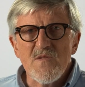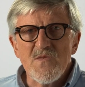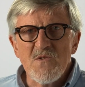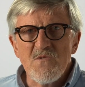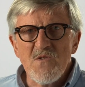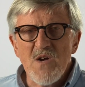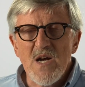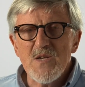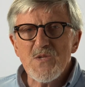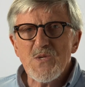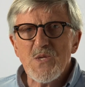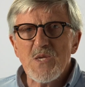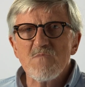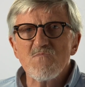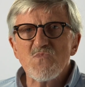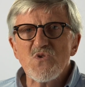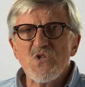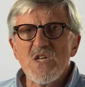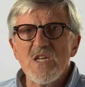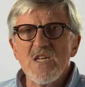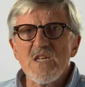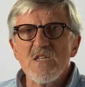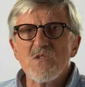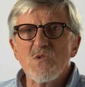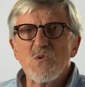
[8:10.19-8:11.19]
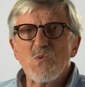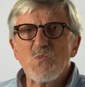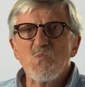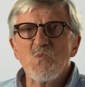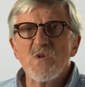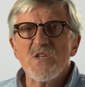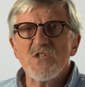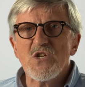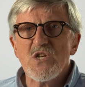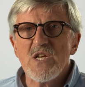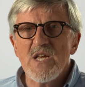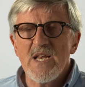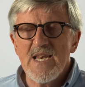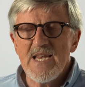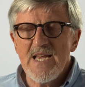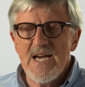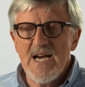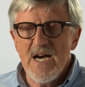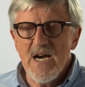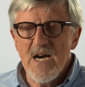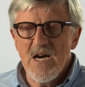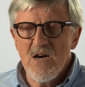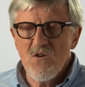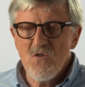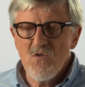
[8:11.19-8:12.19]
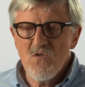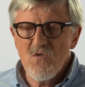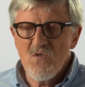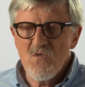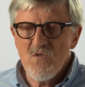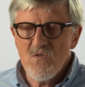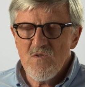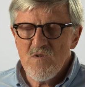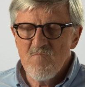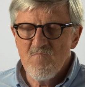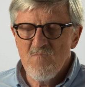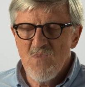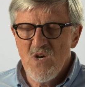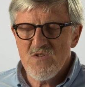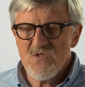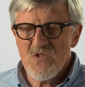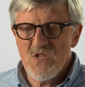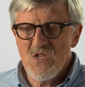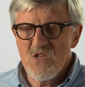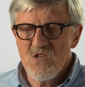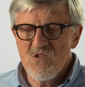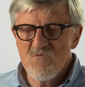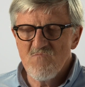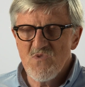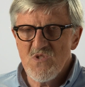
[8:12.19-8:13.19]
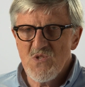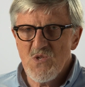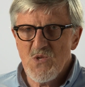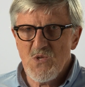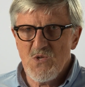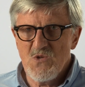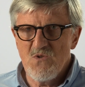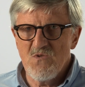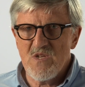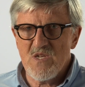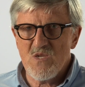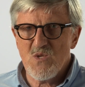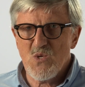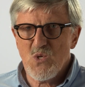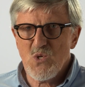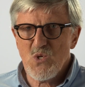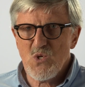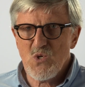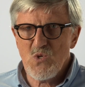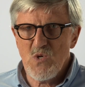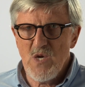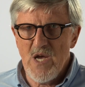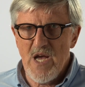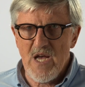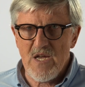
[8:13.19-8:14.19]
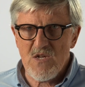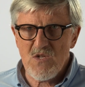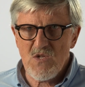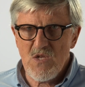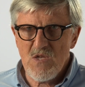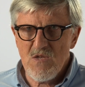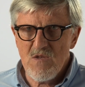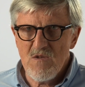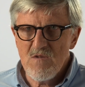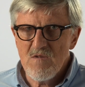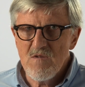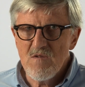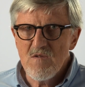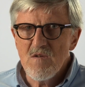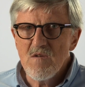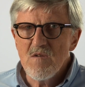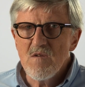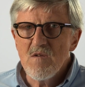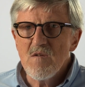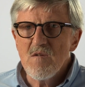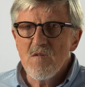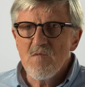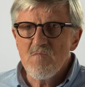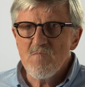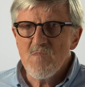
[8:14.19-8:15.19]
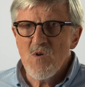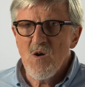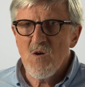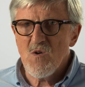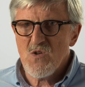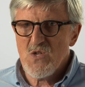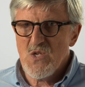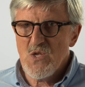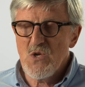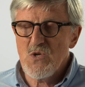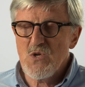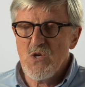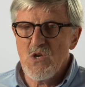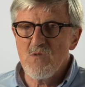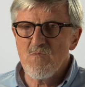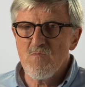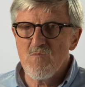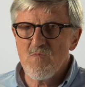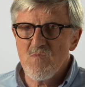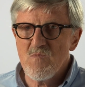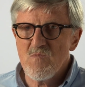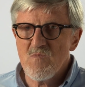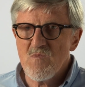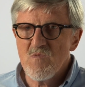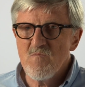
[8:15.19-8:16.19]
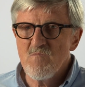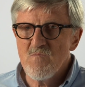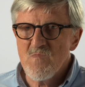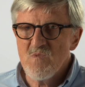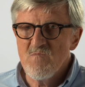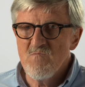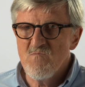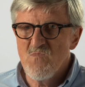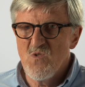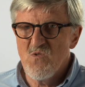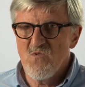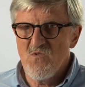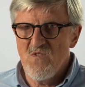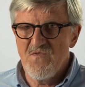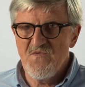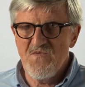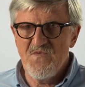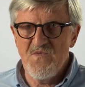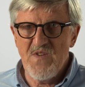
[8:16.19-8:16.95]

There are some genes which allow modern humans to extract oxygen more